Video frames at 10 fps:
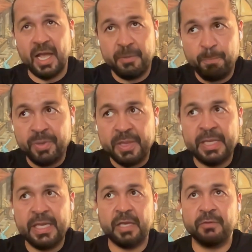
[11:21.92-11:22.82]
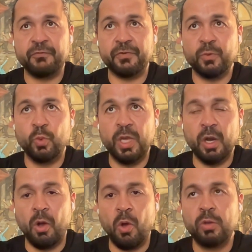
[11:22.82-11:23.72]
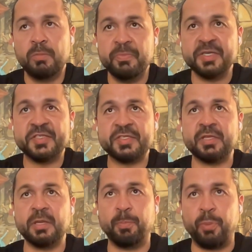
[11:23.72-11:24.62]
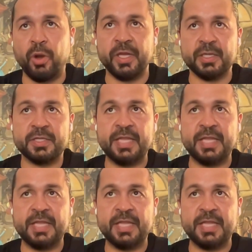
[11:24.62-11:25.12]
I believe we all miss the point